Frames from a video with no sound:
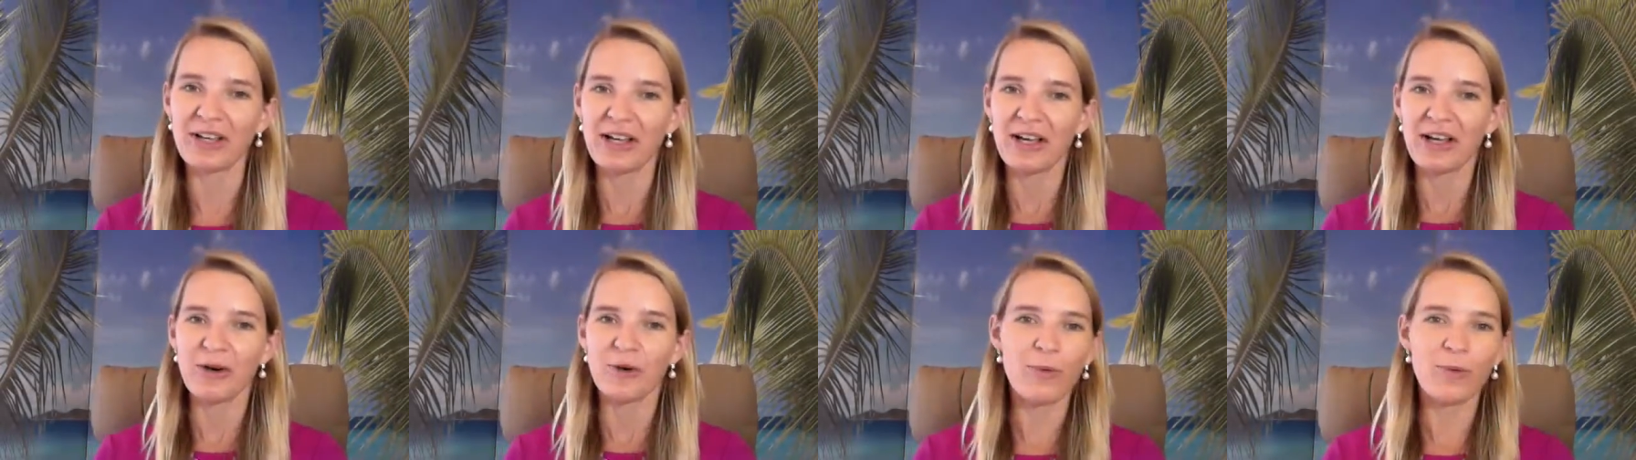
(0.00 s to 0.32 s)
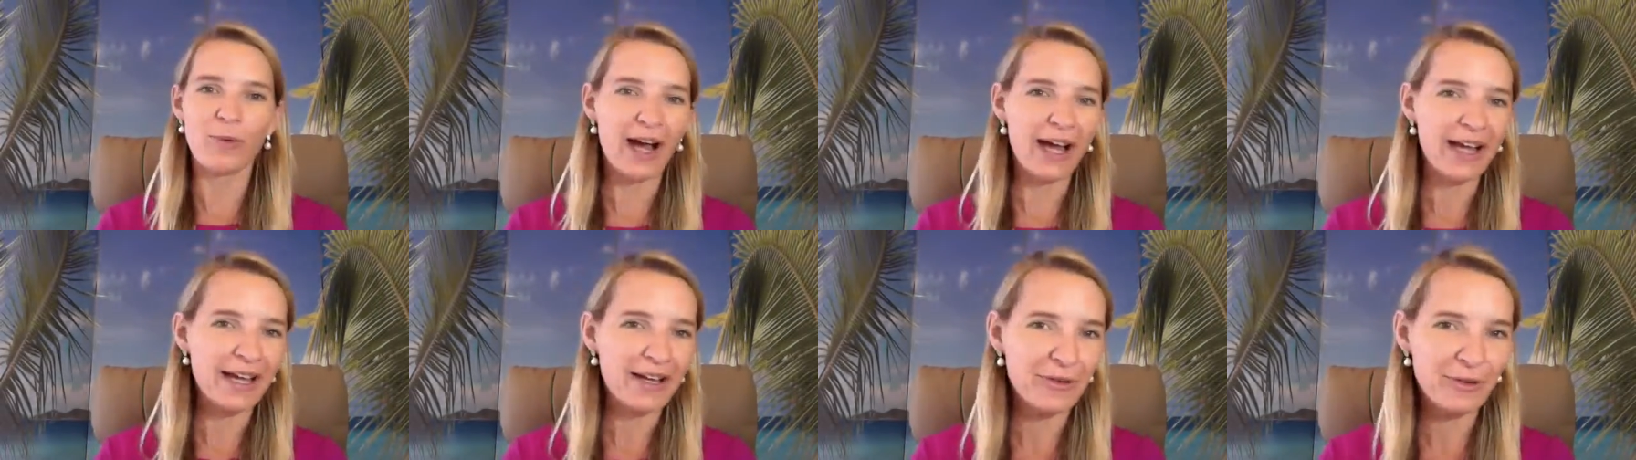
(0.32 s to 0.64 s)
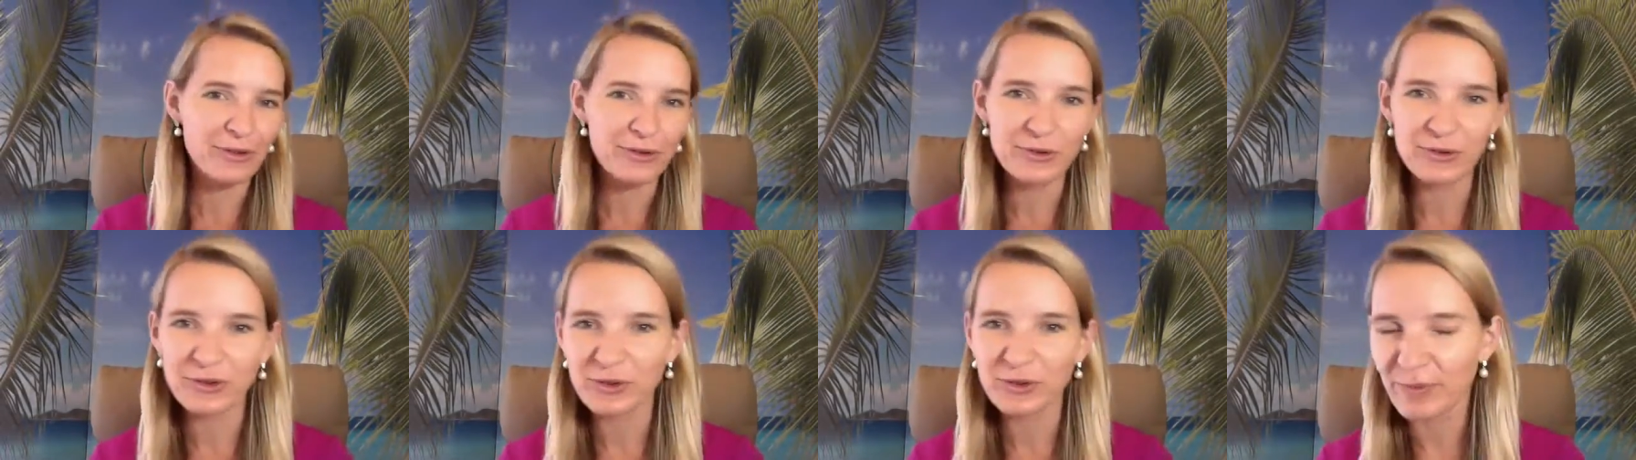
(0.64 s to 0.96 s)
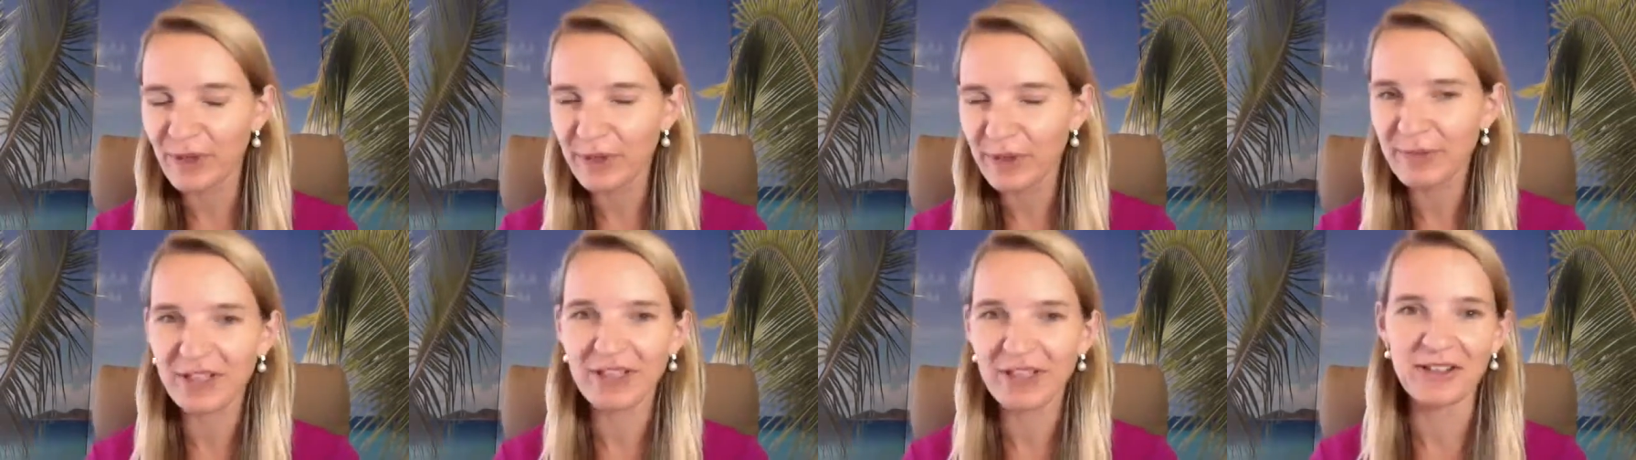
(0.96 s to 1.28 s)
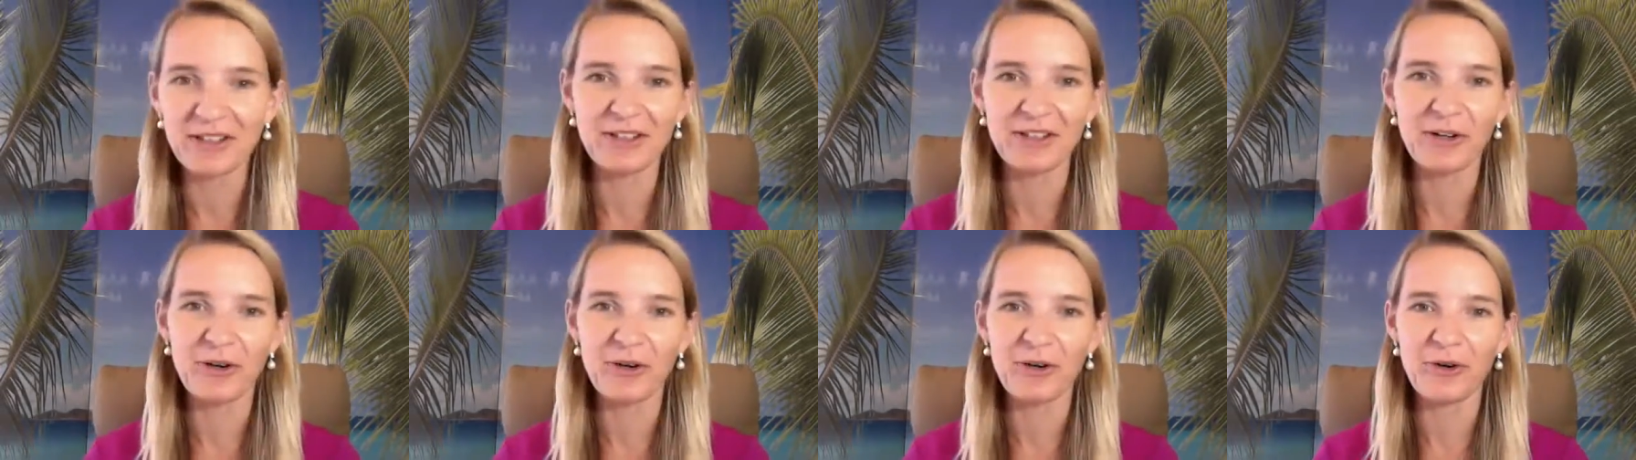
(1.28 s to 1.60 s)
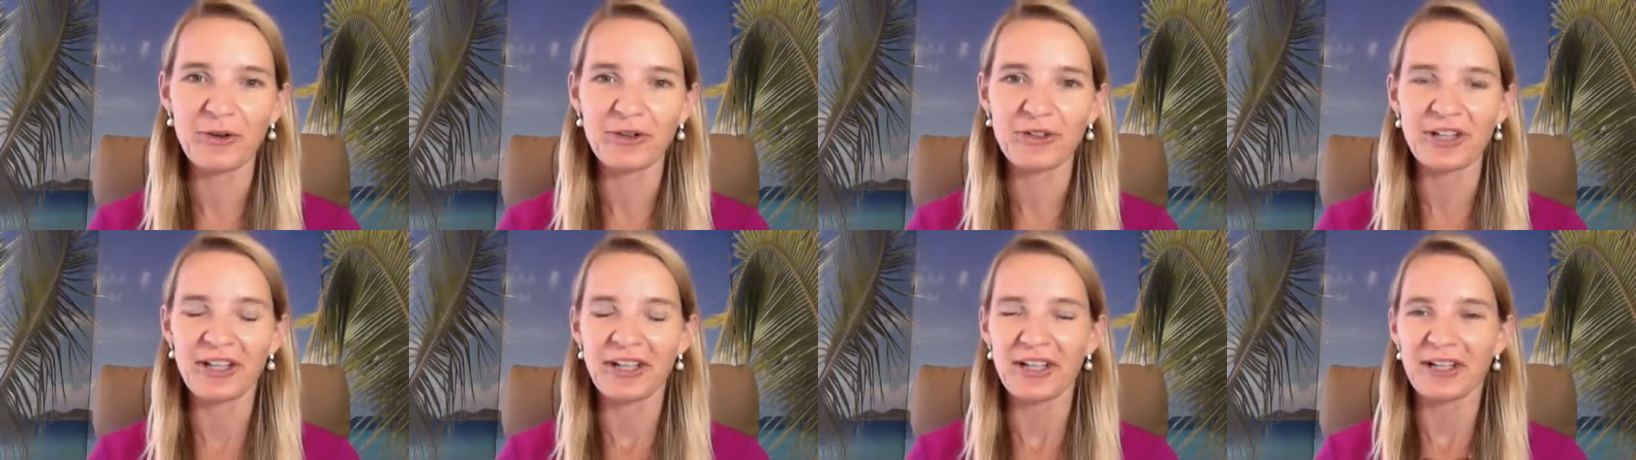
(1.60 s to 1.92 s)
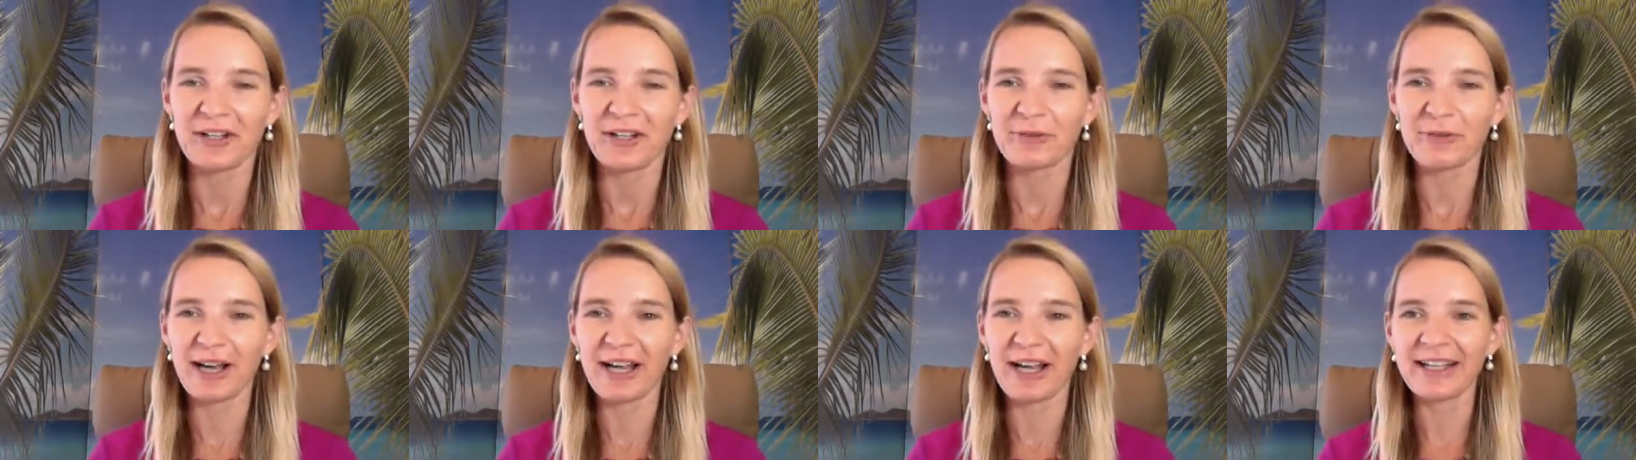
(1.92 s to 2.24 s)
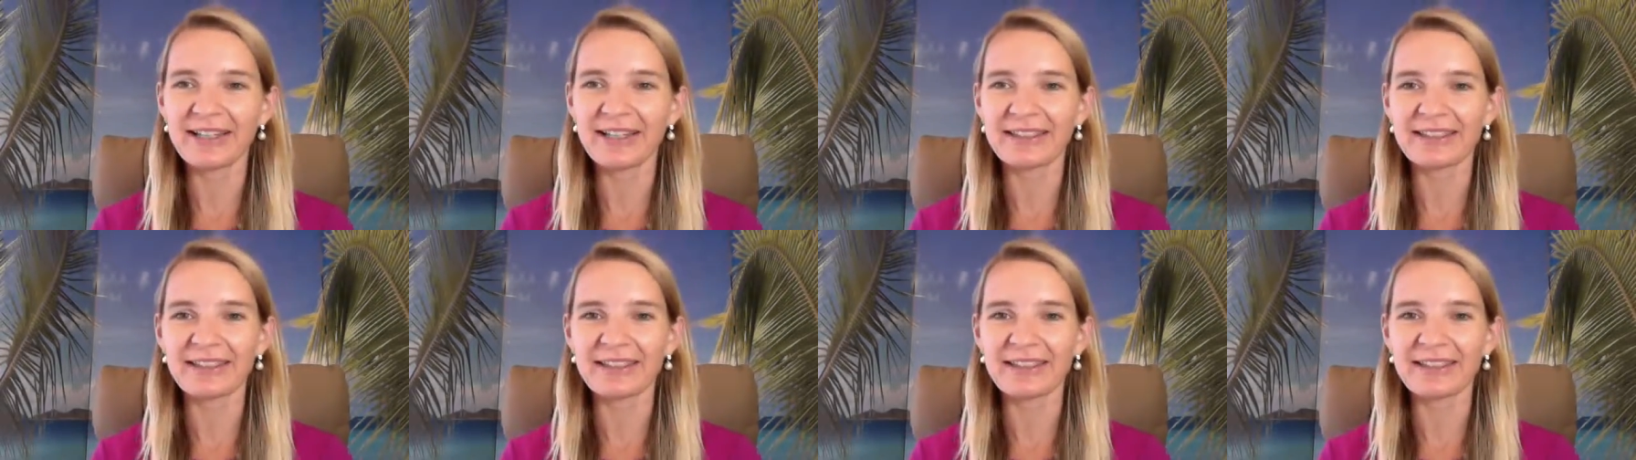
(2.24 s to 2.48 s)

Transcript: Why are all those women alone, right?